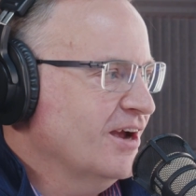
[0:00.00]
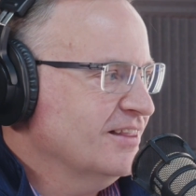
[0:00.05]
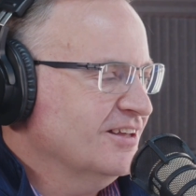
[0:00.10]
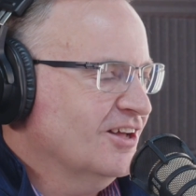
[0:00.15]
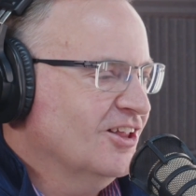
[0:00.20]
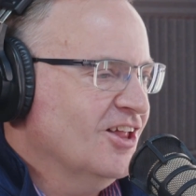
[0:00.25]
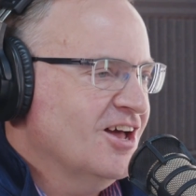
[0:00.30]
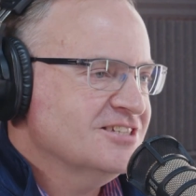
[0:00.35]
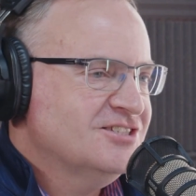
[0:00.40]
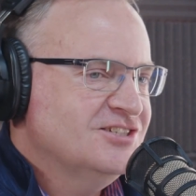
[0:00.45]

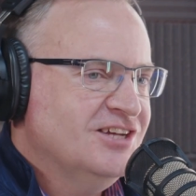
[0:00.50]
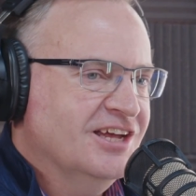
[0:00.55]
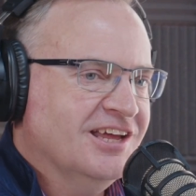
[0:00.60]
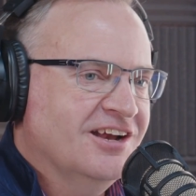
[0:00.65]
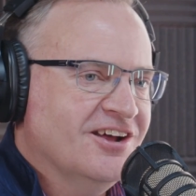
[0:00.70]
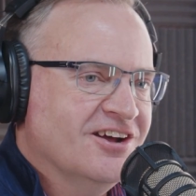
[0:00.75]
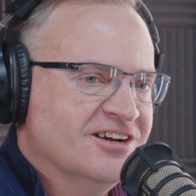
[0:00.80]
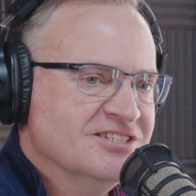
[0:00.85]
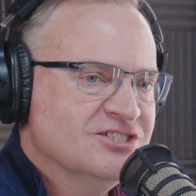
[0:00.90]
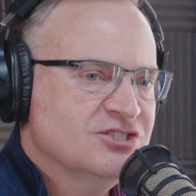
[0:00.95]
Right, the clock's
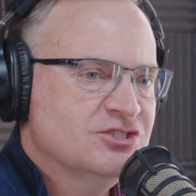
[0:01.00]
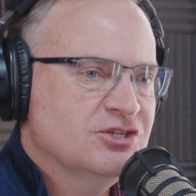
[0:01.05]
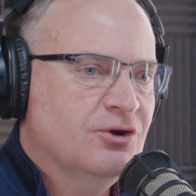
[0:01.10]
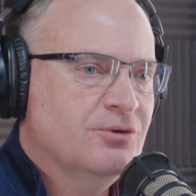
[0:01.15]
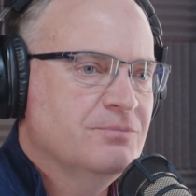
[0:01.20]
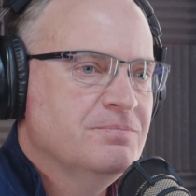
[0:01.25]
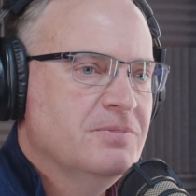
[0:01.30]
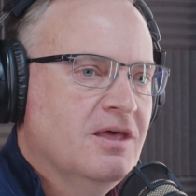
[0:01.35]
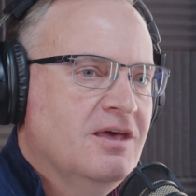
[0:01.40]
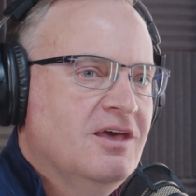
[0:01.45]
ticking on us.
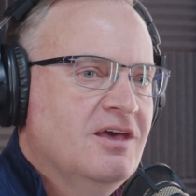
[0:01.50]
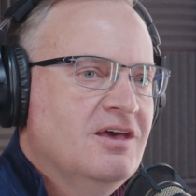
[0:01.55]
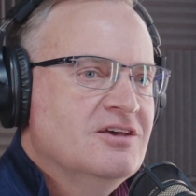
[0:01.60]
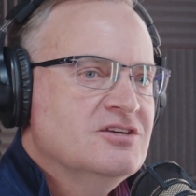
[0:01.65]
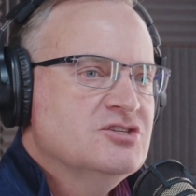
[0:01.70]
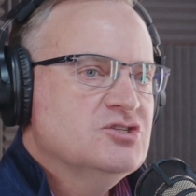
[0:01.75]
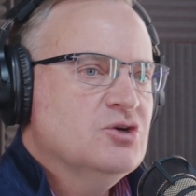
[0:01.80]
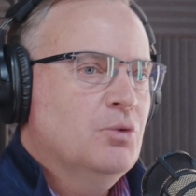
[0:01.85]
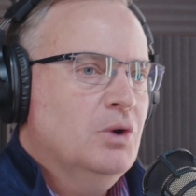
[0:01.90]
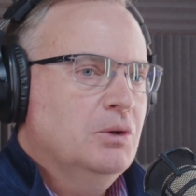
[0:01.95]
So
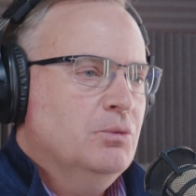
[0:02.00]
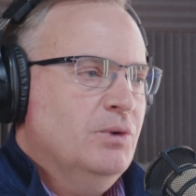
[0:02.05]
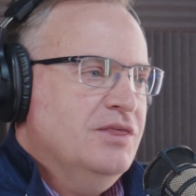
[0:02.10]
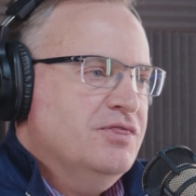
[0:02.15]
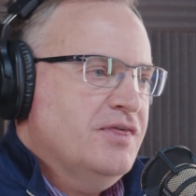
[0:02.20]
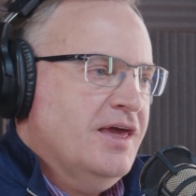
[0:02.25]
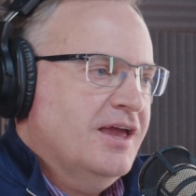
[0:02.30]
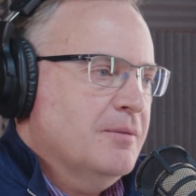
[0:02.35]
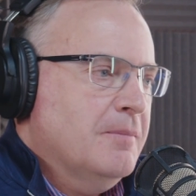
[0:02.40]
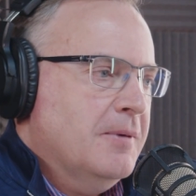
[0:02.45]
when
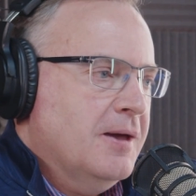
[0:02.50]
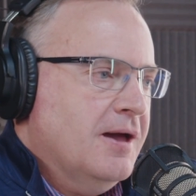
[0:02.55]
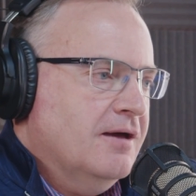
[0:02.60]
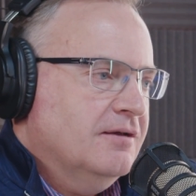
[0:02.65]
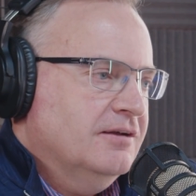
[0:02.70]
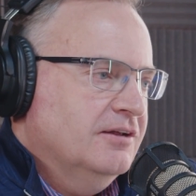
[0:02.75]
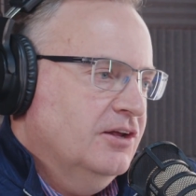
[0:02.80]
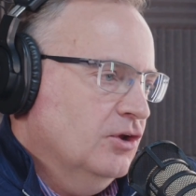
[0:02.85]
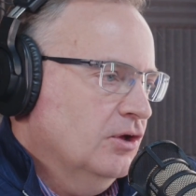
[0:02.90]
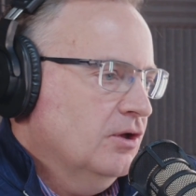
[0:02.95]
we think
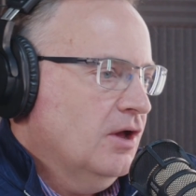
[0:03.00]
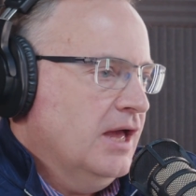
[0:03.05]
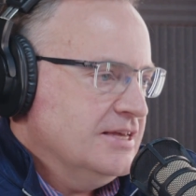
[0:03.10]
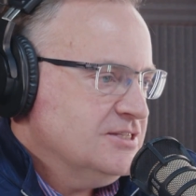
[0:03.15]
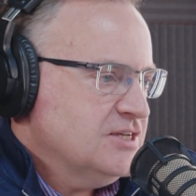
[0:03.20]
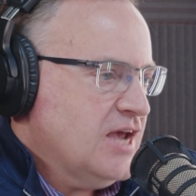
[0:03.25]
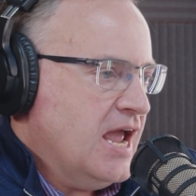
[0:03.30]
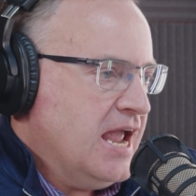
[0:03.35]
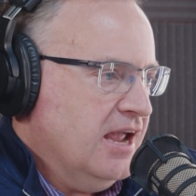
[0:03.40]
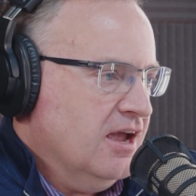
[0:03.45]
about,
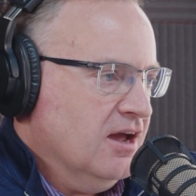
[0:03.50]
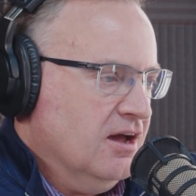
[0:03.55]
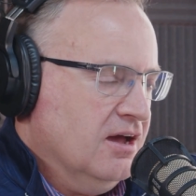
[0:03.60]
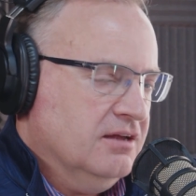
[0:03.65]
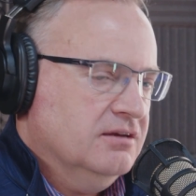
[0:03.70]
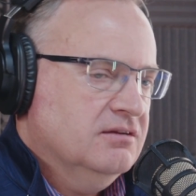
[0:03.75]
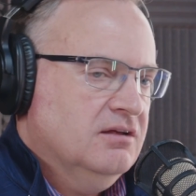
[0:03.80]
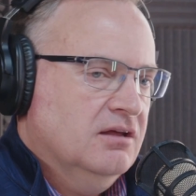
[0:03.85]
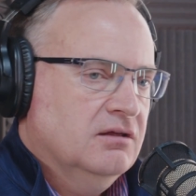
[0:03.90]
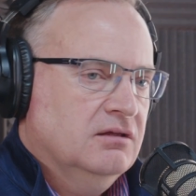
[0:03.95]
as
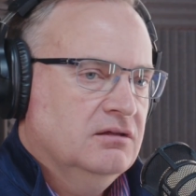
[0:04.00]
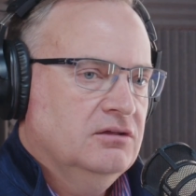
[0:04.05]
AAON,